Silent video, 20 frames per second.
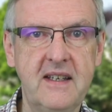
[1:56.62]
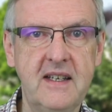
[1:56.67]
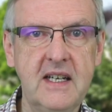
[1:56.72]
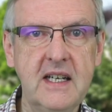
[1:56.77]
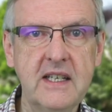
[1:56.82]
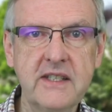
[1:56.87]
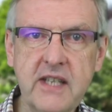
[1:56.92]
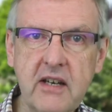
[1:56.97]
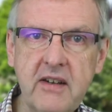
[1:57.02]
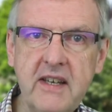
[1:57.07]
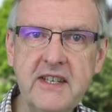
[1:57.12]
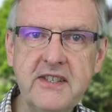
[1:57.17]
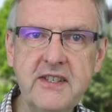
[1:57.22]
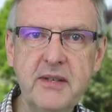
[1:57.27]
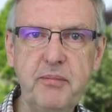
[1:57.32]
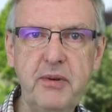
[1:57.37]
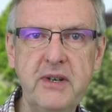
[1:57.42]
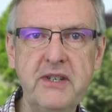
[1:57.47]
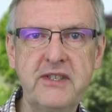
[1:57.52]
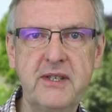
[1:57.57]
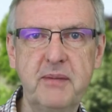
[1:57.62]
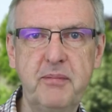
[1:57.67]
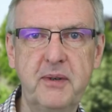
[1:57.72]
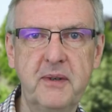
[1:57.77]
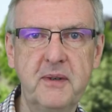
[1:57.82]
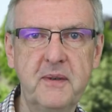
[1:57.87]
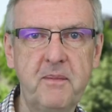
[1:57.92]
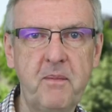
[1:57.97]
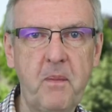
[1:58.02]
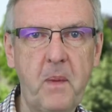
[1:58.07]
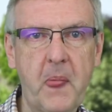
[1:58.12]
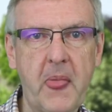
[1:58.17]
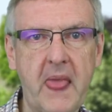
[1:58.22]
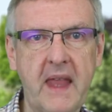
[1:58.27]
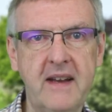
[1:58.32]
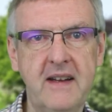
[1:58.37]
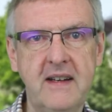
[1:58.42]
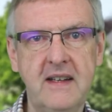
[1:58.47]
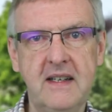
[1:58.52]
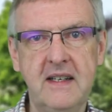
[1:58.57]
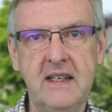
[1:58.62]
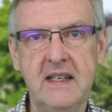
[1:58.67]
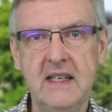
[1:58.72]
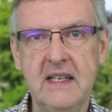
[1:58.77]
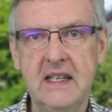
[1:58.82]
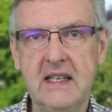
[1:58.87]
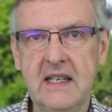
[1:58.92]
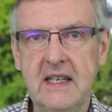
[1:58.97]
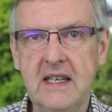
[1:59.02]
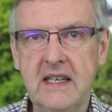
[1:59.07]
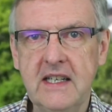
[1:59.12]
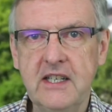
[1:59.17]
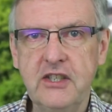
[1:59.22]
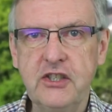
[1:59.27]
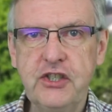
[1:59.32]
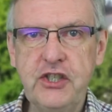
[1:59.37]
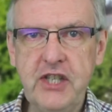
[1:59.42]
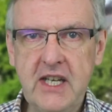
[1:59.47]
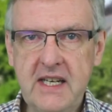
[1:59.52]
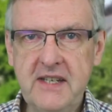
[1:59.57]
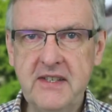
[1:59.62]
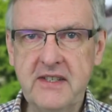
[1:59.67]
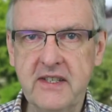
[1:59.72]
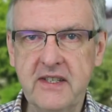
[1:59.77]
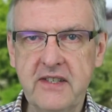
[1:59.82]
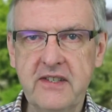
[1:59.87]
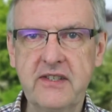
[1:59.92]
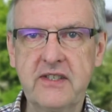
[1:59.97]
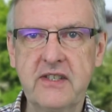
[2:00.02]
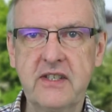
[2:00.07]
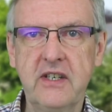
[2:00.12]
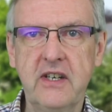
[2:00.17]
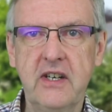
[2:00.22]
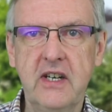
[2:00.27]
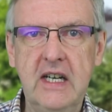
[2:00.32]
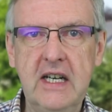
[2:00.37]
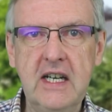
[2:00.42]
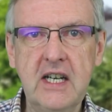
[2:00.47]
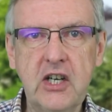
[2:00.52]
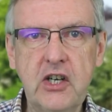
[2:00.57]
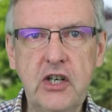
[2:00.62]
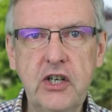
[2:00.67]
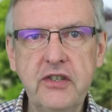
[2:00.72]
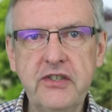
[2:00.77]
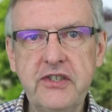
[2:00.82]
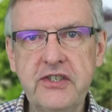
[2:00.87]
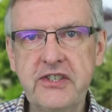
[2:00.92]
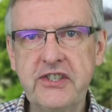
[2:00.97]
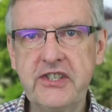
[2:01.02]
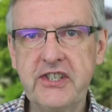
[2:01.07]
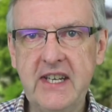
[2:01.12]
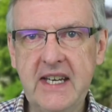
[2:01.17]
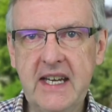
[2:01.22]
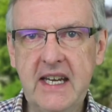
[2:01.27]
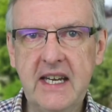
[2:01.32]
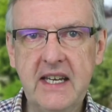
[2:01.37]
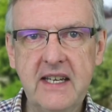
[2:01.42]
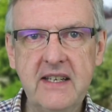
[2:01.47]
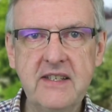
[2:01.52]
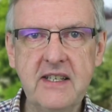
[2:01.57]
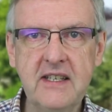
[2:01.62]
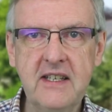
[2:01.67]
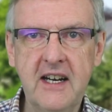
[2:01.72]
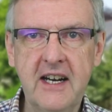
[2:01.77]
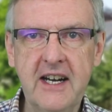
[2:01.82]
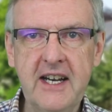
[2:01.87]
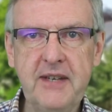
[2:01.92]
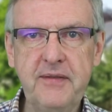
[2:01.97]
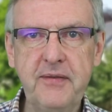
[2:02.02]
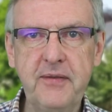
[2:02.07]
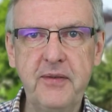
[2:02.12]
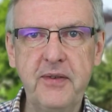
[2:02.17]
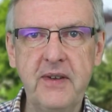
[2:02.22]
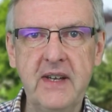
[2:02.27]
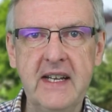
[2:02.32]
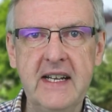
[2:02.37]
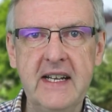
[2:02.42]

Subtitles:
So here's the principle. Jesus could see his life